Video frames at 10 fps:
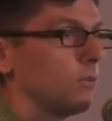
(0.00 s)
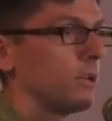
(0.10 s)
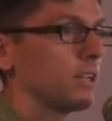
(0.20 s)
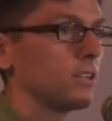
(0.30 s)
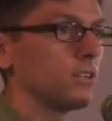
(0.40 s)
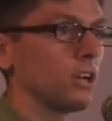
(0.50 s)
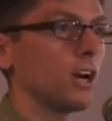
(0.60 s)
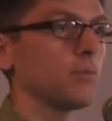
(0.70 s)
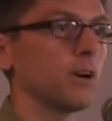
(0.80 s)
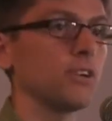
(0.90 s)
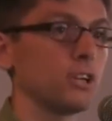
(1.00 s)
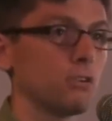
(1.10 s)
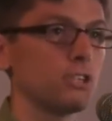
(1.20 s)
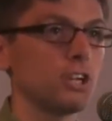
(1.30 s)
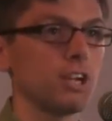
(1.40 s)
We can talk about
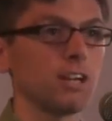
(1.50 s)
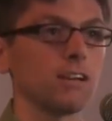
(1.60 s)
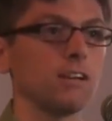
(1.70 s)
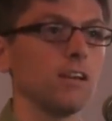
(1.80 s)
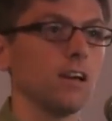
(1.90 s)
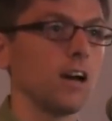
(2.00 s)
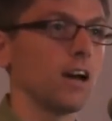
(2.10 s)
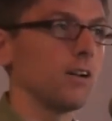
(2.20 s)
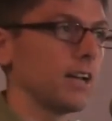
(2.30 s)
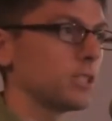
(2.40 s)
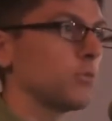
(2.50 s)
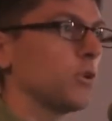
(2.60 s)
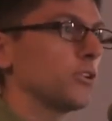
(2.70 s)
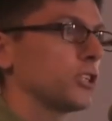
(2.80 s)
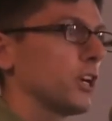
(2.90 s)
negotiating, as
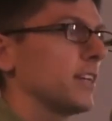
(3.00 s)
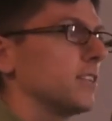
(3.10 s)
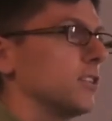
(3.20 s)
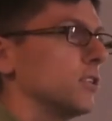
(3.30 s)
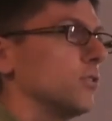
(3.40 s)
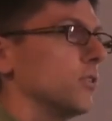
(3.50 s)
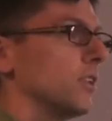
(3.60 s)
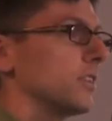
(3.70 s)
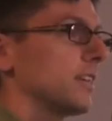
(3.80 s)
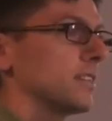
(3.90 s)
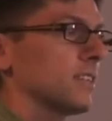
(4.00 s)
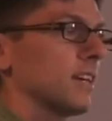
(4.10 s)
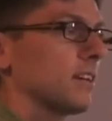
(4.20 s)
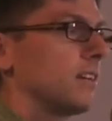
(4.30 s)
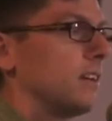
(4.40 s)
Boulder tried to do, with things
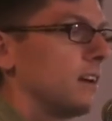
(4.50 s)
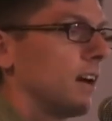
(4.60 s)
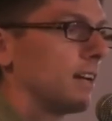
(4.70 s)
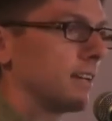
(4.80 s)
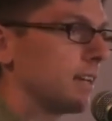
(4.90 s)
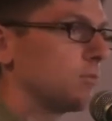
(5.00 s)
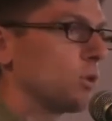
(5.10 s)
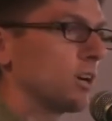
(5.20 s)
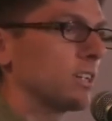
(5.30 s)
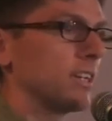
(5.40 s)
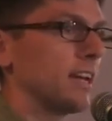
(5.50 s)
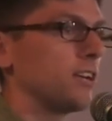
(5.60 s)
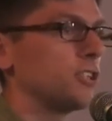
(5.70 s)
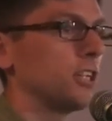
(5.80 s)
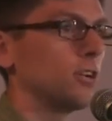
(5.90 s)
like getting more clean
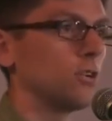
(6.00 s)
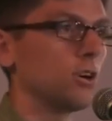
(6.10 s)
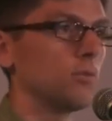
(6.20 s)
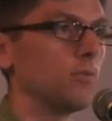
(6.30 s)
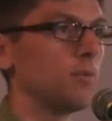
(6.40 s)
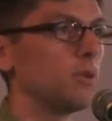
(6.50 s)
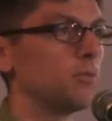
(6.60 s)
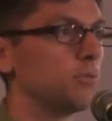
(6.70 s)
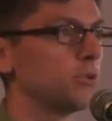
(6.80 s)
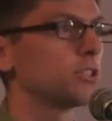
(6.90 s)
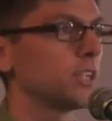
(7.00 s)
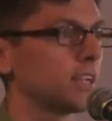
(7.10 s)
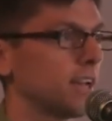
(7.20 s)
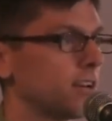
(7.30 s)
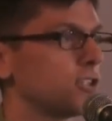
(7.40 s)
energy, or maybe
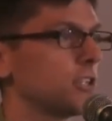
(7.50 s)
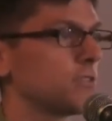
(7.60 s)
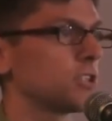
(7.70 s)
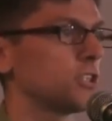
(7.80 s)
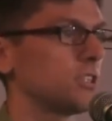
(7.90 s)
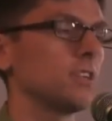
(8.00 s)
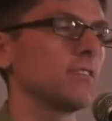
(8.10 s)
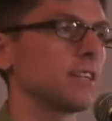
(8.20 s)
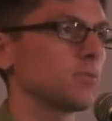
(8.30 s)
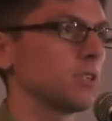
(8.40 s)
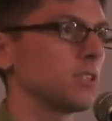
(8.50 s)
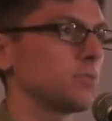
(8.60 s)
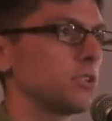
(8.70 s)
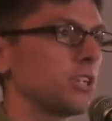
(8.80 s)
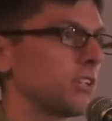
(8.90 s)
boosting energy efficiency
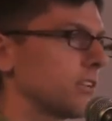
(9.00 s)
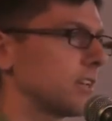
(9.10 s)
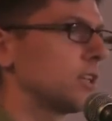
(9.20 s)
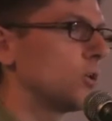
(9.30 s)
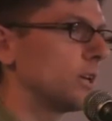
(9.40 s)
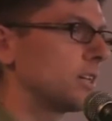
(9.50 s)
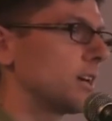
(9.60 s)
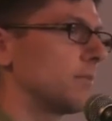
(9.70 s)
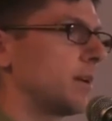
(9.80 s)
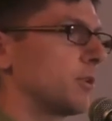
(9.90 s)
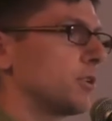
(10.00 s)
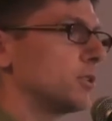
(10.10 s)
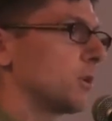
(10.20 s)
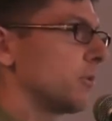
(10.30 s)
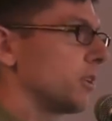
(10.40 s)
investments, particularly in low-income
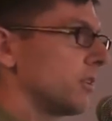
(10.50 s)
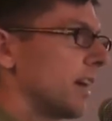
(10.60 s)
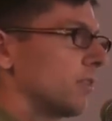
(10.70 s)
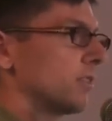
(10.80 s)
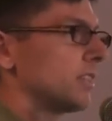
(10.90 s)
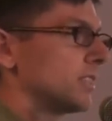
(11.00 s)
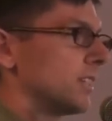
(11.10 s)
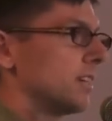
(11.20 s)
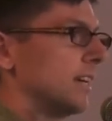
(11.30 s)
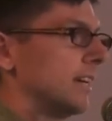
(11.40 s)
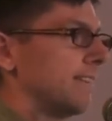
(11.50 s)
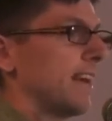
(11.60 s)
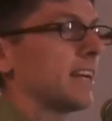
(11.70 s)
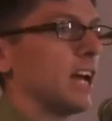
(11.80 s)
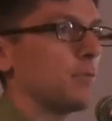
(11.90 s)
neighborhoods where we could not only see
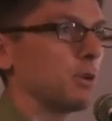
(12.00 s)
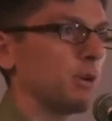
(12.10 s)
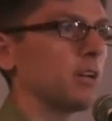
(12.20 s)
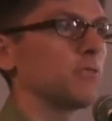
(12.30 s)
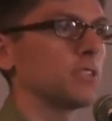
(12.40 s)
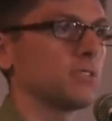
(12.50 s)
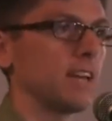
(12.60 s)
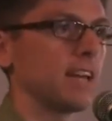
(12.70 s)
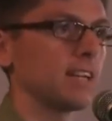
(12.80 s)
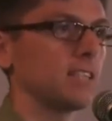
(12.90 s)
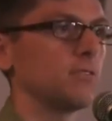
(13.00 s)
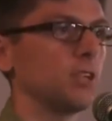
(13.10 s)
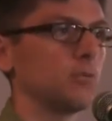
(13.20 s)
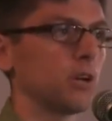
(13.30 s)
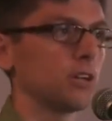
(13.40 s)
the economic benefits of that
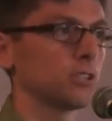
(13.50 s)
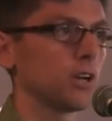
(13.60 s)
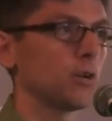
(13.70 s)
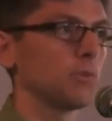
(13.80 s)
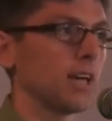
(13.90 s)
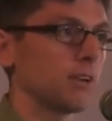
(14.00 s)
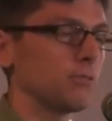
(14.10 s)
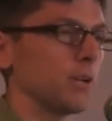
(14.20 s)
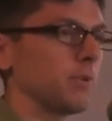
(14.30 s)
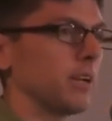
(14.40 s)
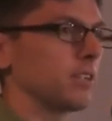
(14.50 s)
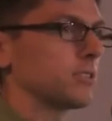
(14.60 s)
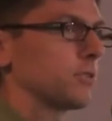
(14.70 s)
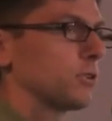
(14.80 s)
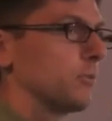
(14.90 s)
activity, but also help a lot of
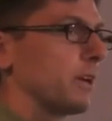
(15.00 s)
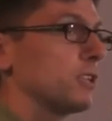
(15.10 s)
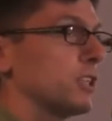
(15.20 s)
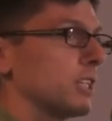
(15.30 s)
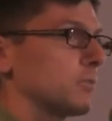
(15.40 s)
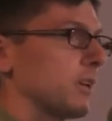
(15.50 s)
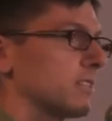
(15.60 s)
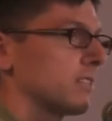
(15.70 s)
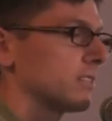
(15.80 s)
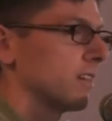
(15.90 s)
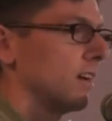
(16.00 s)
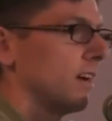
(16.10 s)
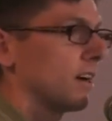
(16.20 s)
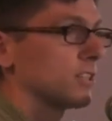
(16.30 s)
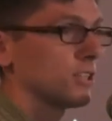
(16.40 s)
ratepayers for whom energy expenses
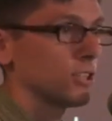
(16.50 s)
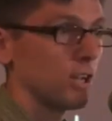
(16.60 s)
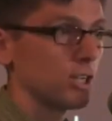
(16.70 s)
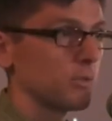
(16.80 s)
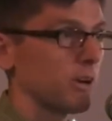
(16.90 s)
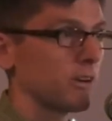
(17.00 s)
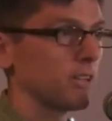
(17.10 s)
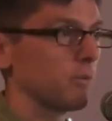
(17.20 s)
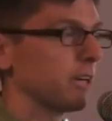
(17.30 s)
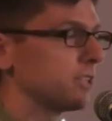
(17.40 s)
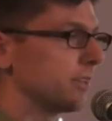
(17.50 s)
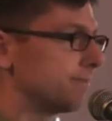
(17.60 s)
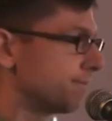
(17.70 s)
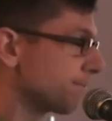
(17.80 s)
are such a large part of their budget.